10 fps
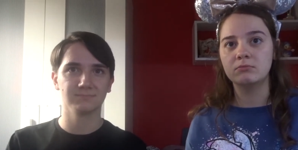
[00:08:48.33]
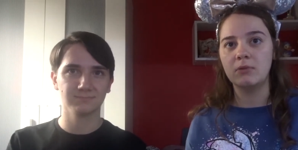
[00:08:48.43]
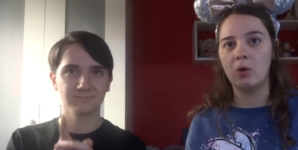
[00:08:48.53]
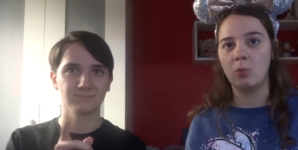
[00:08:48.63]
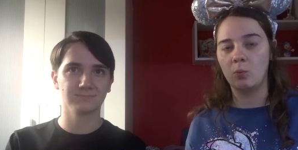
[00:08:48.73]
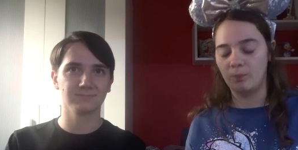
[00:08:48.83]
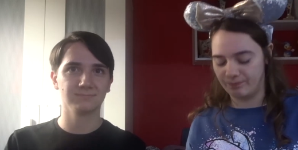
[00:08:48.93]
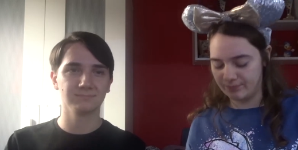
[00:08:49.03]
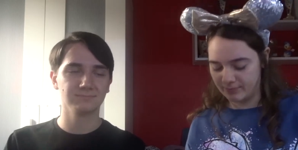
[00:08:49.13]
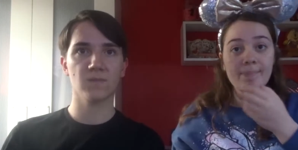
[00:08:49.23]
Speaker 1: Oh.
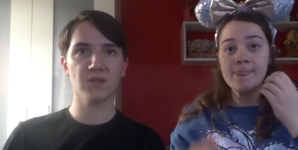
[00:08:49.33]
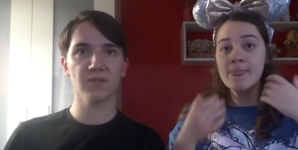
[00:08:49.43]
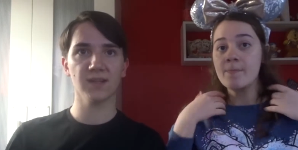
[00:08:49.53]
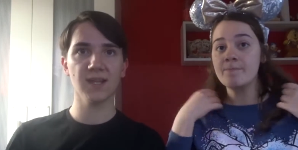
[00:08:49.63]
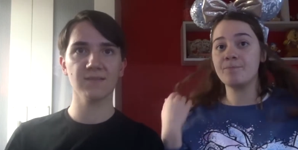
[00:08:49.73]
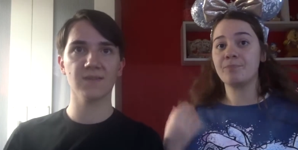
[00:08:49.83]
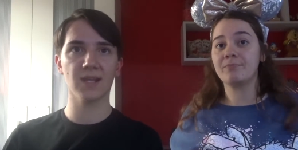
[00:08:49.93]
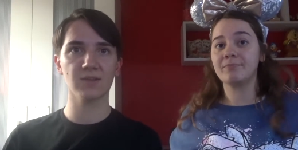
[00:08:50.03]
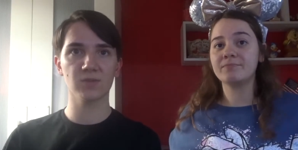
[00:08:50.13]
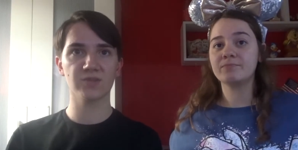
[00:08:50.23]
Sorry again if the
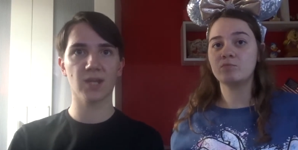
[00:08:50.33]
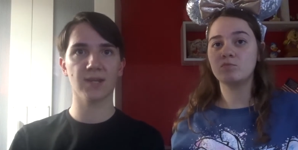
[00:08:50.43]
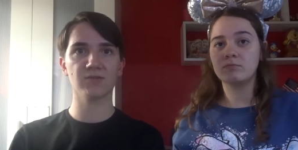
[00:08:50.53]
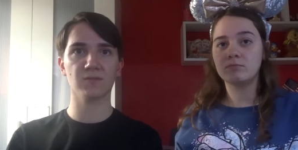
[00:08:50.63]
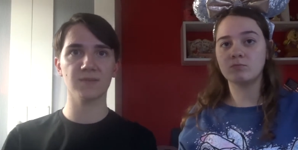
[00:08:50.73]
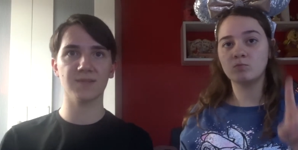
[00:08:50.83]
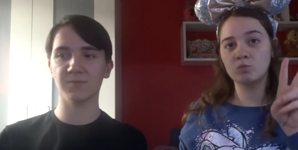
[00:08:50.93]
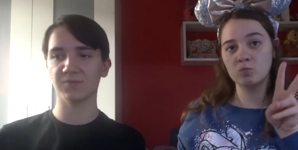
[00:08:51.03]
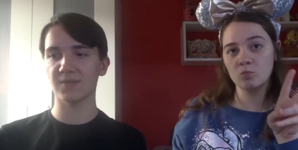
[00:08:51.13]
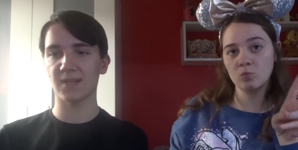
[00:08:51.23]
angle has changed, obviously
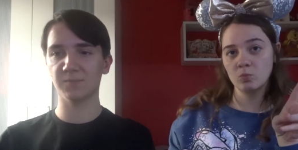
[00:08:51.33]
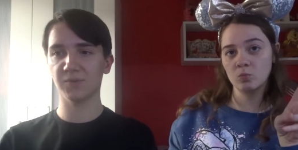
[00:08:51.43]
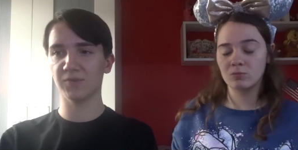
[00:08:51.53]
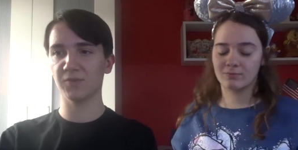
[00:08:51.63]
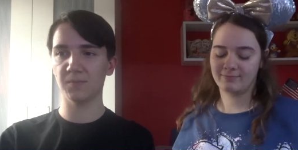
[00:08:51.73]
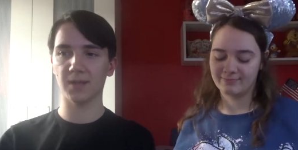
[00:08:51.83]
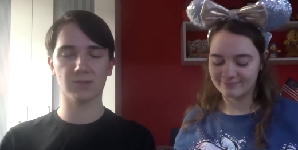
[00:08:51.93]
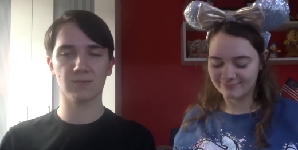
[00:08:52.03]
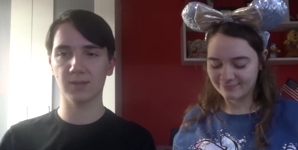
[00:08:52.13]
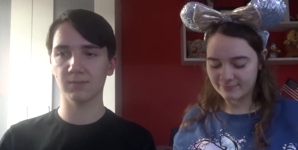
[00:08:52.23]
we just had to put the new
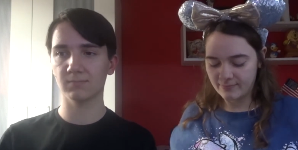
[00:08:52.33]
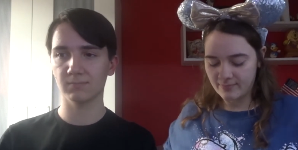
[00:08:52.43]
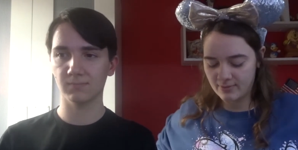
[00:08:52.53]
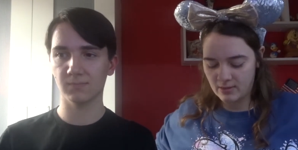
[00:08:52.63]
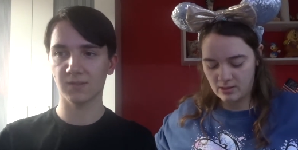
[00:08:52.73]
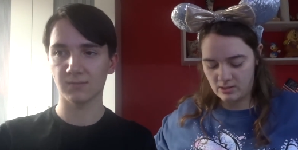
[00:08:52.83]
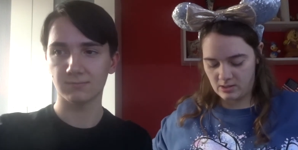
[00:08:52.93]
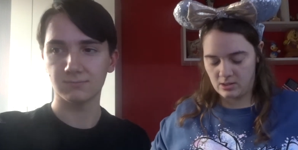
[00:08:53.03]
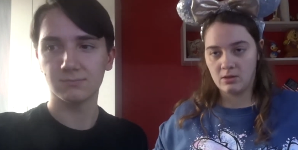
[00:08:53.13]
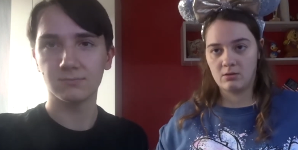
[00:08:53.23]
battery in.
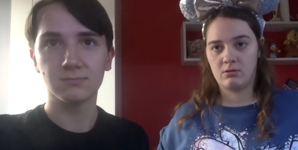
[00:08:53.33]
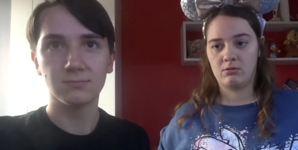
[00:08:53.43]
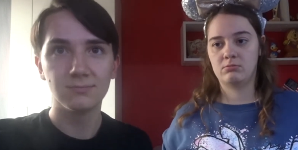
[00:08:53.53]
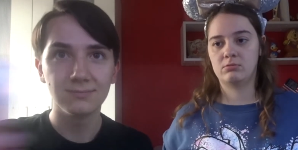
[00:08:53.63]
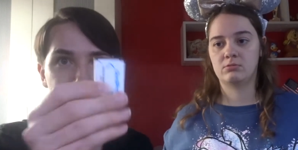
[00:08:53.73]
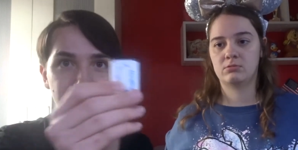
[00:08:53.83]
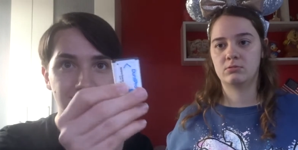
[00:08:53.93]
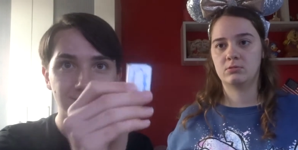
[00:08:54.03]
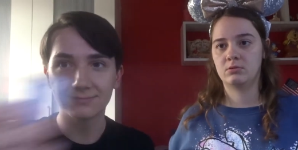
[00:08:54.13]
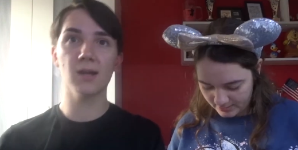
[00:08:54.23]
Cool.
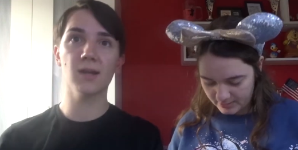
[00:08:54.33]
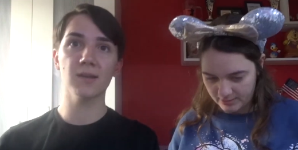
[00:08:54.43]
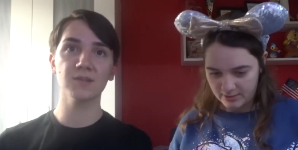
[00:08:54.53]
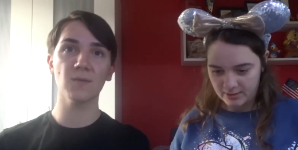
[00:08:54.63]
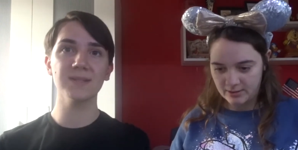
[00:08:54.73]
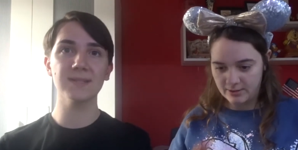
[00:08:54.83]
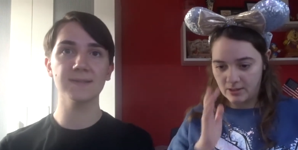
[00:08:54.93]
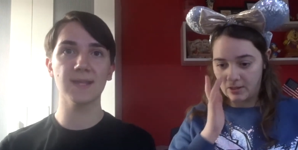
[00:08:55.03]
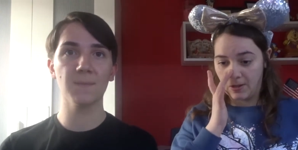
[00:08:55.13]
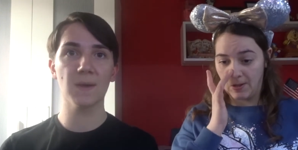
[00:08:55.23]
So I did
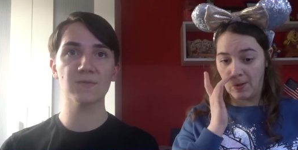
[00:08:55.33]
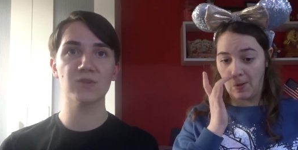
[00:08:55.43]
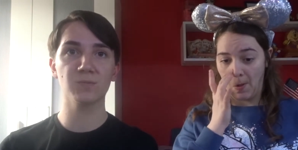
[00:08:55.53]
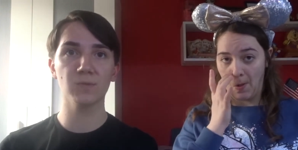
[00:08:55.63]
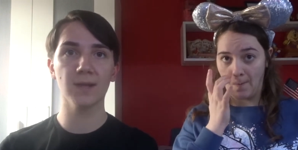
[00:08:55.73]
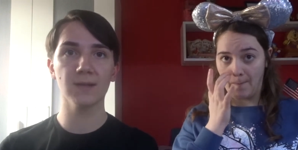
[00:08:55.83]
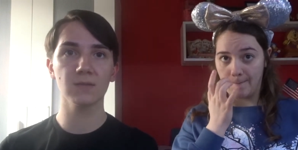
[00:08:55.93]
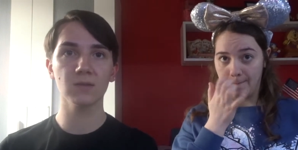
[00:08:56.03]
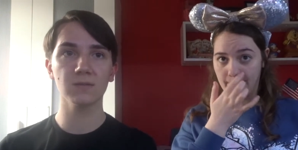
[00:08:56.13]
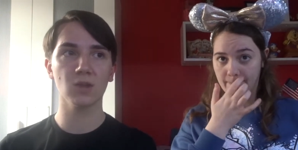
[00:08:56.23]
say about spring,
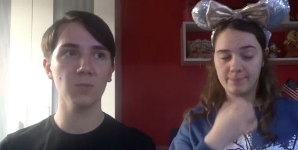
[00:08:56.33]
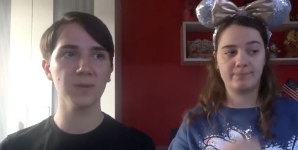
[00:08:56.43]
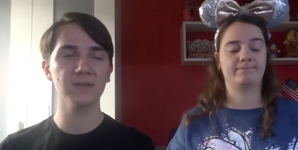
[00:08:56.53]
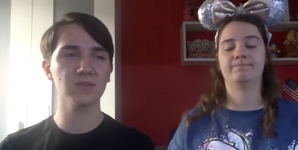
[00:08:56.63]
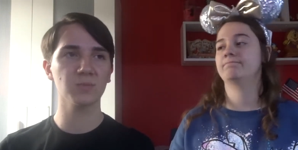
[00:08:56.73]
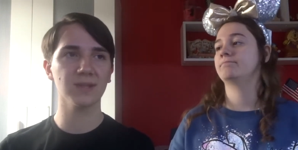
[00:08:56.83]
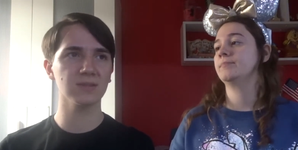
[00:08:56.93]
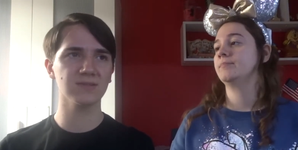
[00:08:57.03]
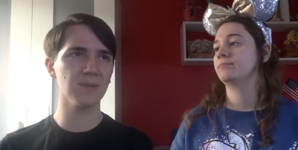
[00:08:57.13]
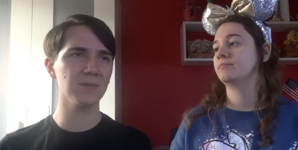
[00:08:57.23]
the hop into spring,
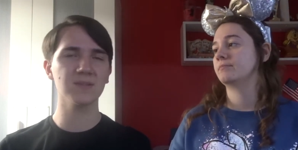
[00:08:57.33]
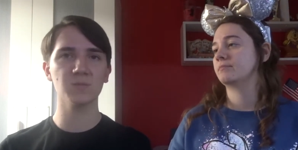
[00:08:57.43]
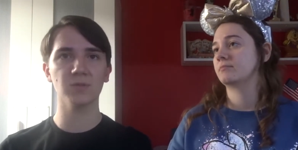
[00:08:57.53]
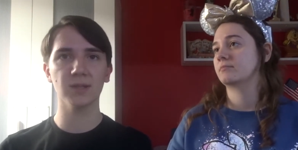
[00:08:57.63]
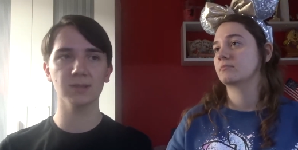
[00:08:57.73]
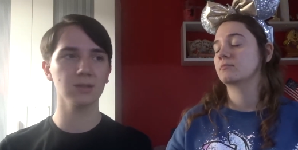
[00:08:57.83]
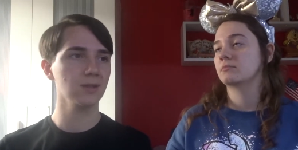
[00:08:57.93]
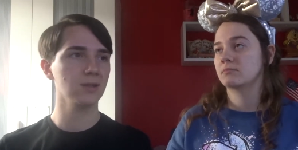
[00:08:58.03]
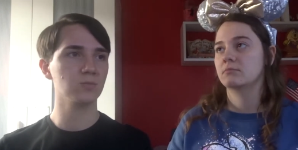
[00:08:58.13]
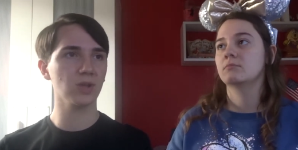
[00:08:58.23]
step into spring,
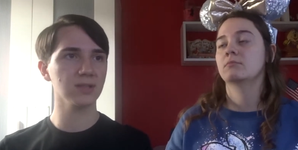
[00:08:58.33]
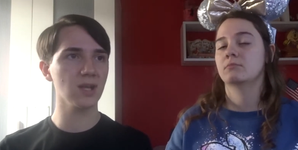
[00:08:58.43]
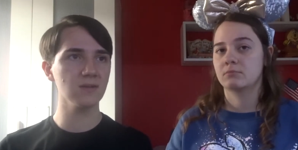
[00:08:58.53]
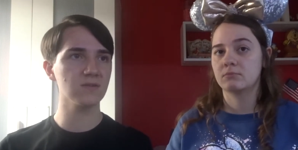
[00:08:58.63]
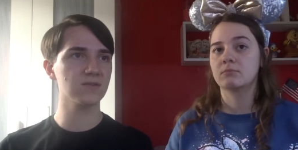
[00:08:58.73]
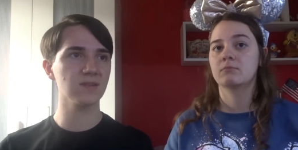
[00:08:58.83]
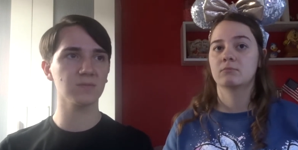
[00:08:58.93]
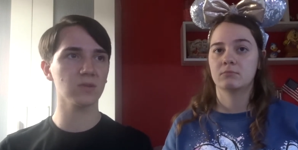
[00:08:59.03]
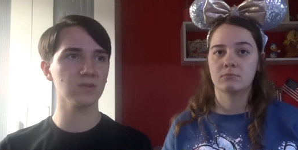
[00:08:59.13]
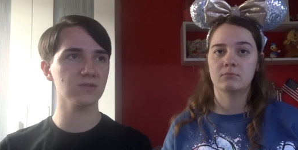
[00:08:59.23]
bright colours,
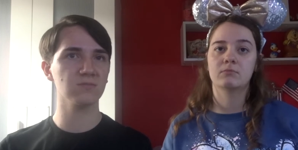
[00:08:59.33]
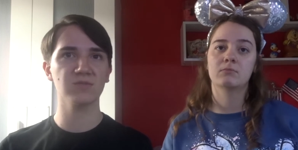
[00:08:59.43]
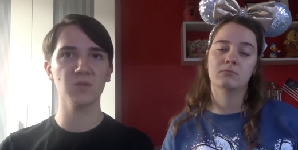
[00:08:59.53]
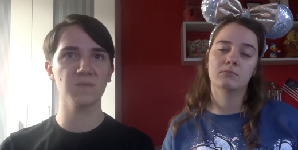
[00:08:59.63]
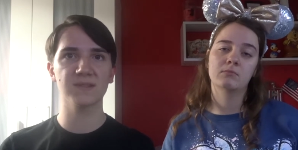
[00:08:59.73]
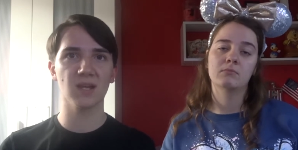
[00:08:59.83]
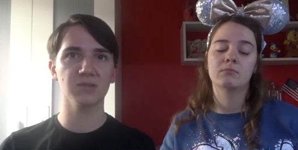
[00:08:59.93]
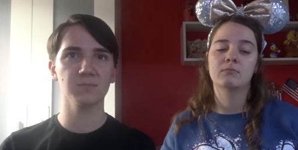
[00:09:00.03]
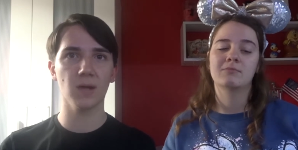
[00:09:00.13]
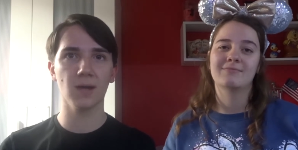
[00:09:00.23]
different costumes, Goofy's
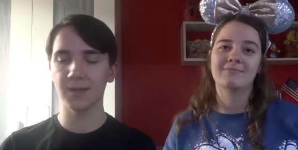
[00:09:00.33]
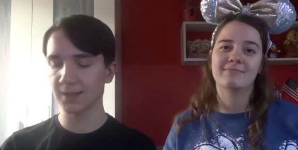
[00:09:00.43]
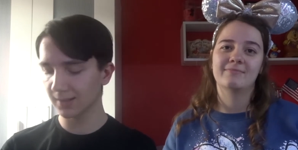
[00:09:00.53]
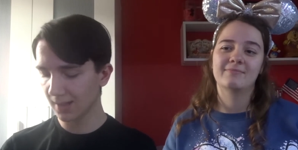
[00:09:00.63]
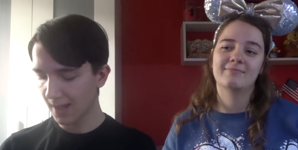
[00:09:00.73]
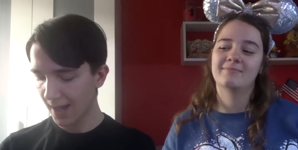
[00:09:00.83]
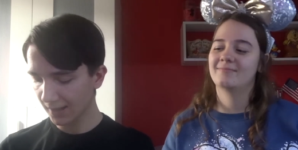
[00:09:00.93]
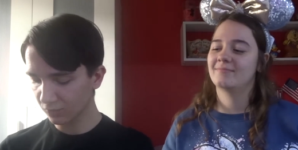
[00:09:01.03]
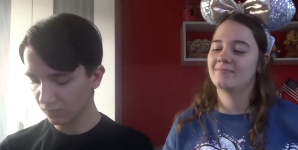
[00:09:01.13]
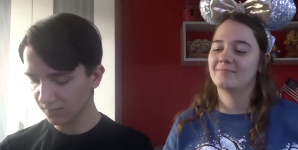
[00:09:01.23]
garden party,
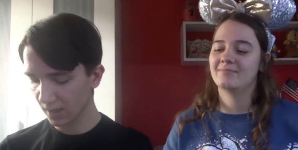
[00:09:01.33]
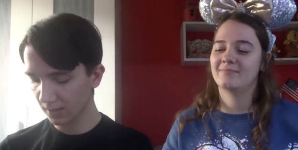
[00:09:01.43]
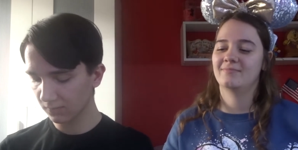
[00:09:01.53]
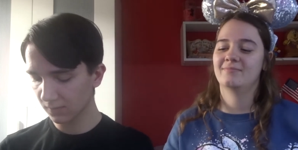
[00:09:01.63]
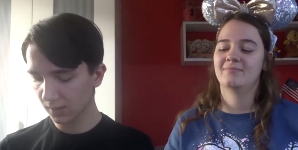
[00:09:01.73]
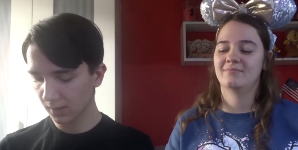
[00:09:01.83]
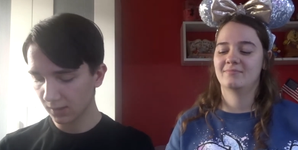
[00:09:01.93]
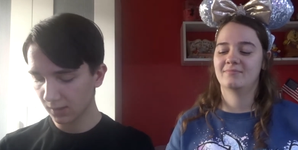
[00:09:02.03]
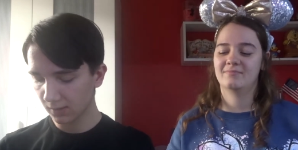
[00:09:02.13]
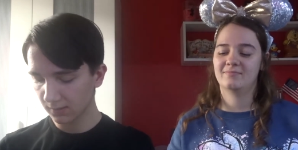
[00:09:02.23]
and also,
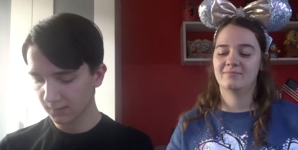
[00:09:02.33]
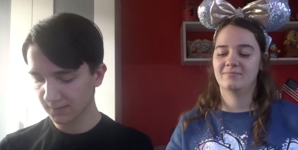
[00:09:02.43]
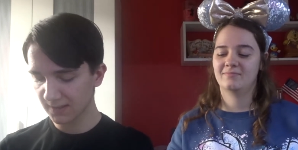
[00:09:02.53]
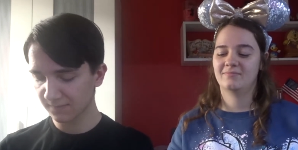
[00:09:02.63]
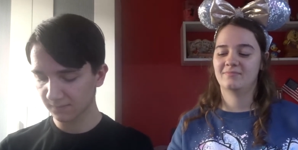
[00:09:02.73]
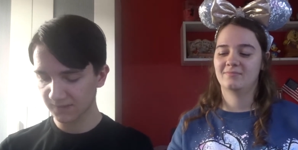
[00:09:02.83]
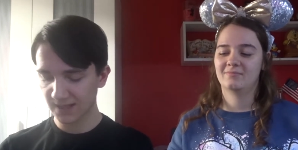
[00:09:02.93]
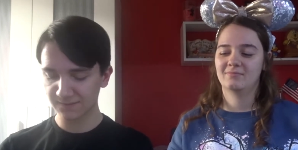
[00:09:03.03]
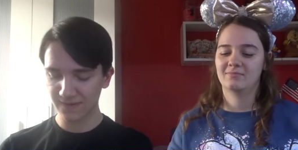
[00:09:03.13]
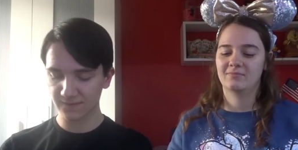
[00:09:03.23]
because it
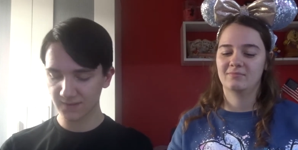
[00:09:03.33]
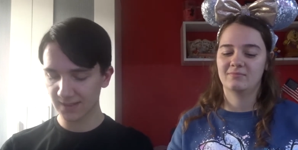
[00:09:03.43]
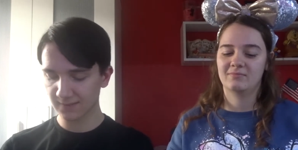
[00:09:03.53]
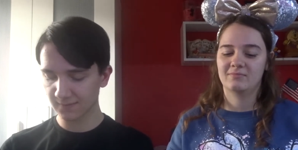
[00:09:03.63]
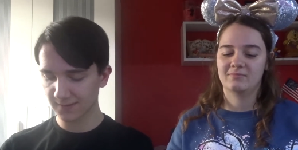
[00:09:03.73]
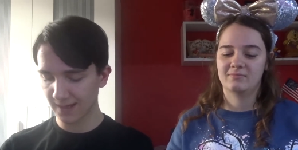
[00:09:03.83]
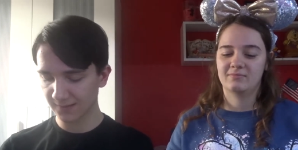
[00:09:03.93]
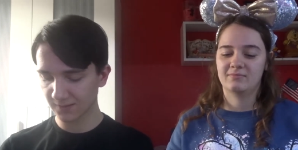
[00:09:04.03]
says favourite season slash